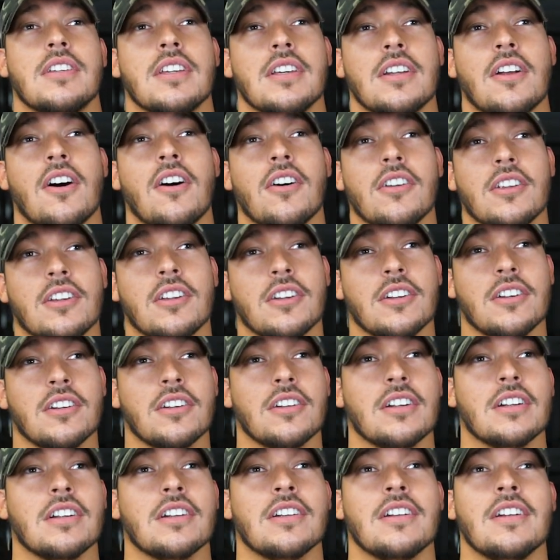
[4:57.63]
Get all
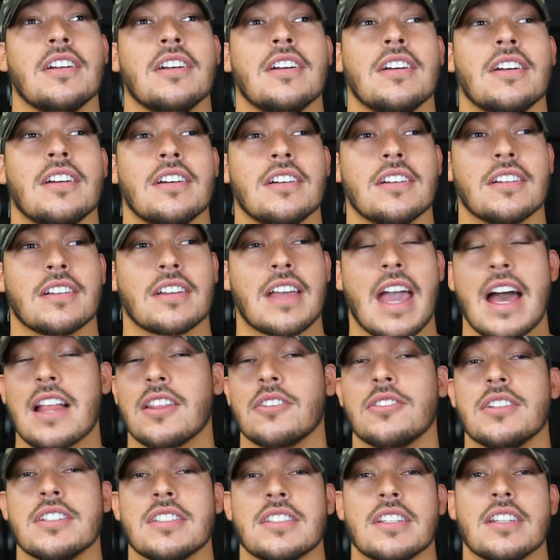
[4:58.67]
your
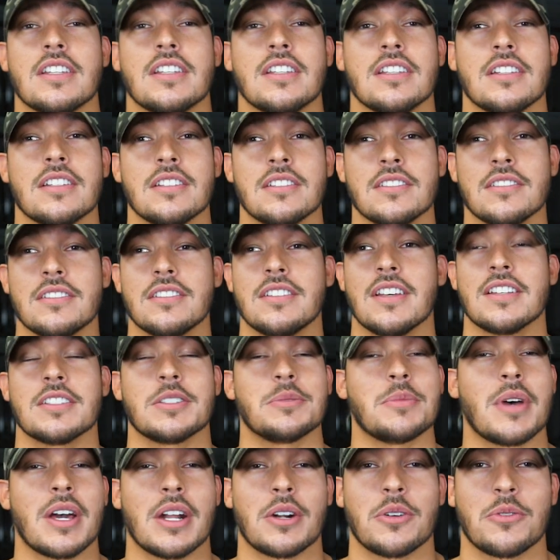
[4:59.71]
calories in,
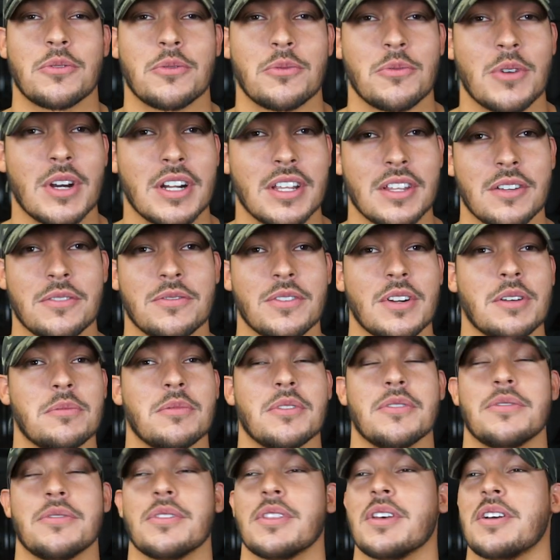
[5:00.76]
doesn't matter where they're from.
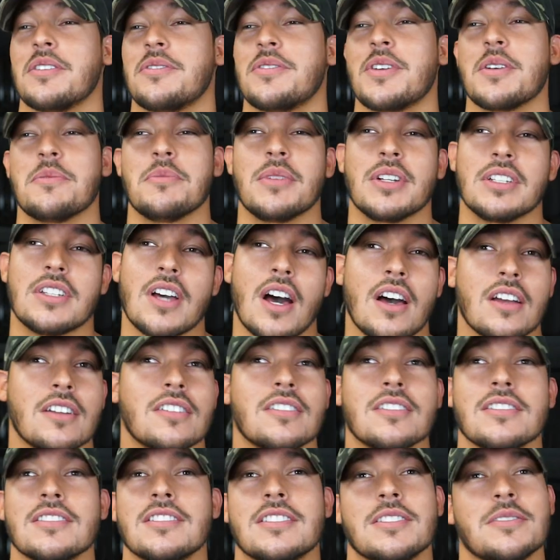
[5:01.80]
If they're from
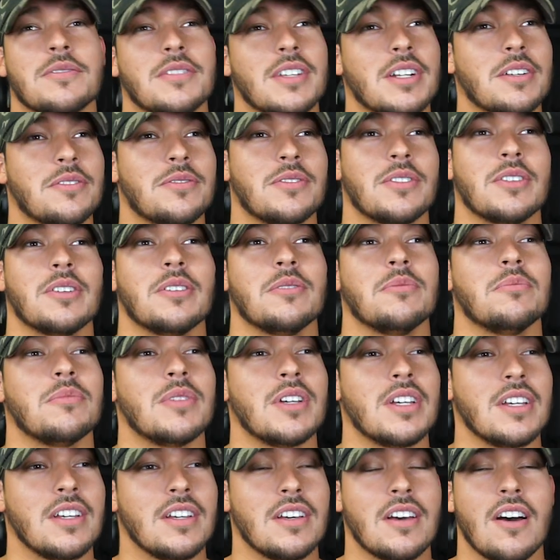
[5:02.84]
McDonald's, if they're from
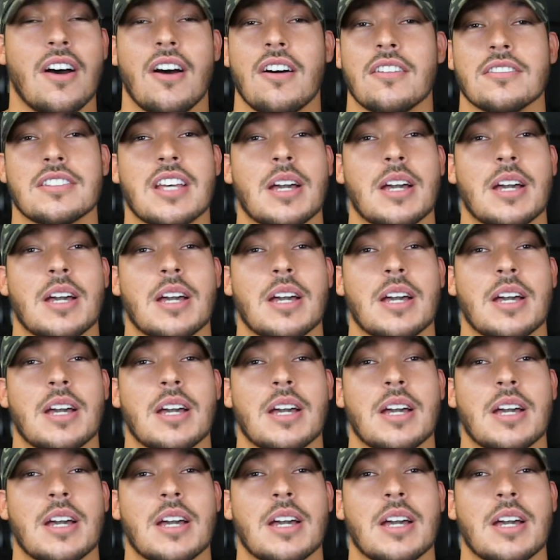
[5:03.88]
all